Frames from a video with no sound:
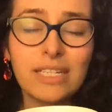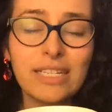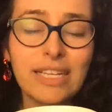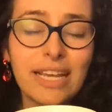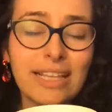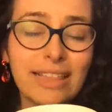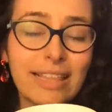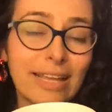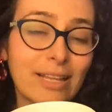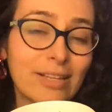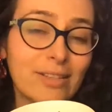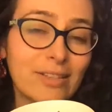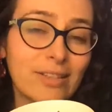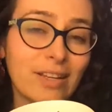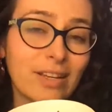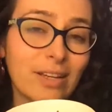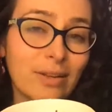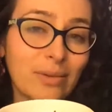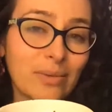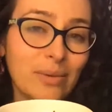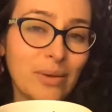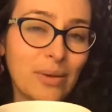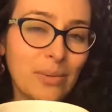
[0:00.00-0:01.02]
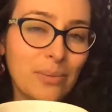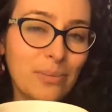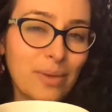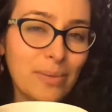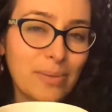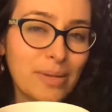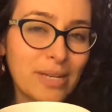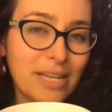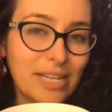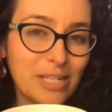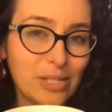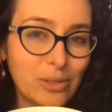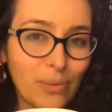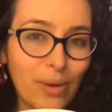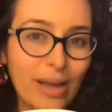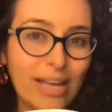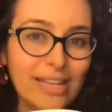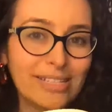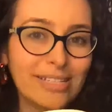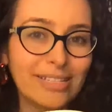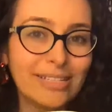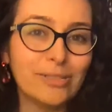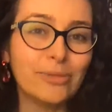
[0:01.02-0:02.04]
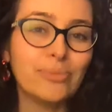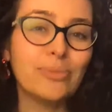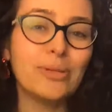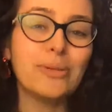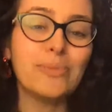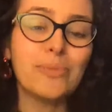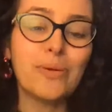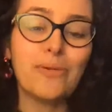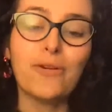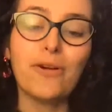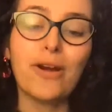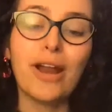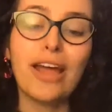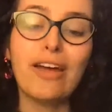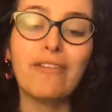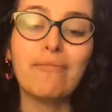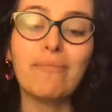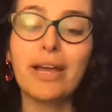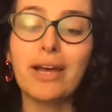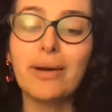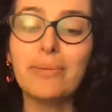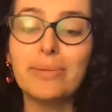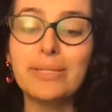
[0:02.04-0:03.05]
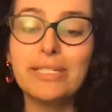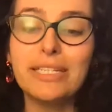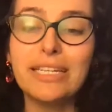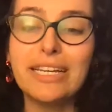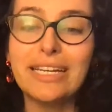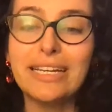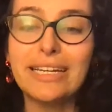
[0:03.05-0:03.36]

that as a maybe need to wait a little bit before I have my cup of tea.